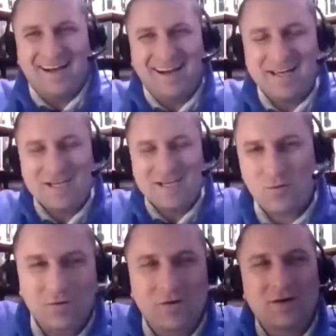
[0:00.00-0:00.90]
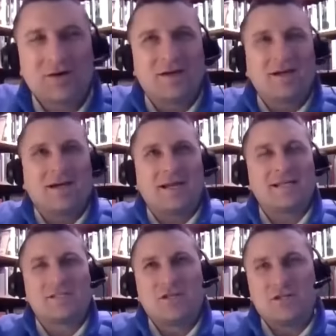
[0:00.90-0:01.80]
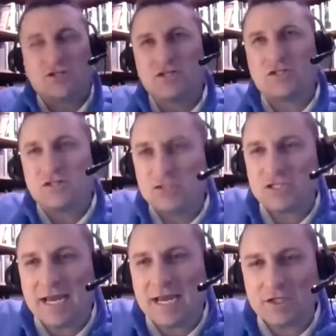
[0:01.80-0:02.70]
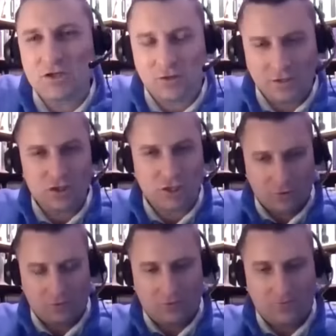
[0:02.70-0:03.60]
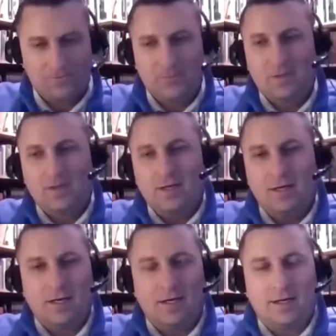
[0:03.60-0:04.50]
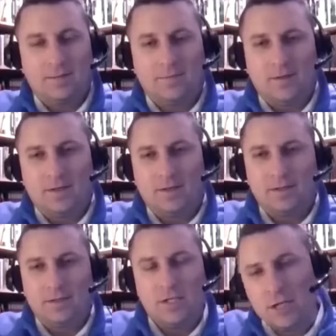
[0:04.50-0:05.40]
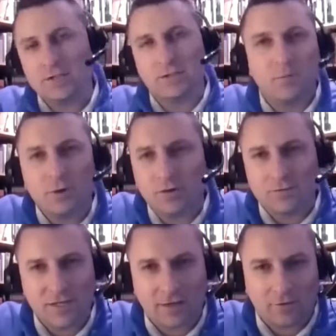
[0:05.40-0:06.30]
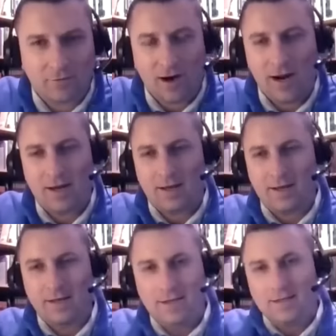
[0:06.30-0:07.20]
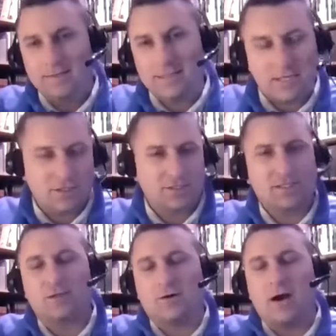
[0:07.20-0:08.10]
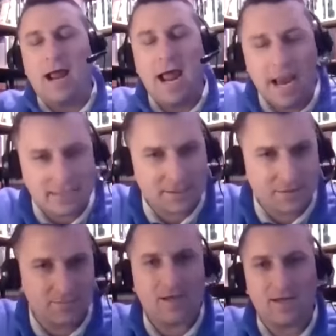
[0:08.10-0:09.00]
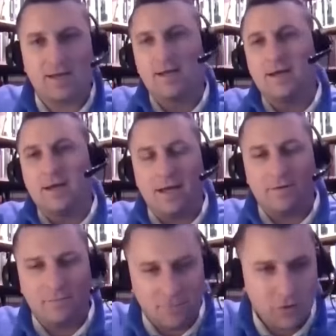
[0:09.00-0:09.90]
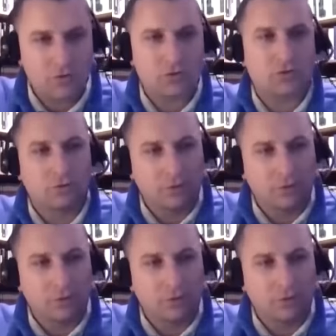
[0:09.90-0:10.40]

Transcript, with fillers: So I guess just to answer in general, does the book of Zechariah teach us that there has to be a future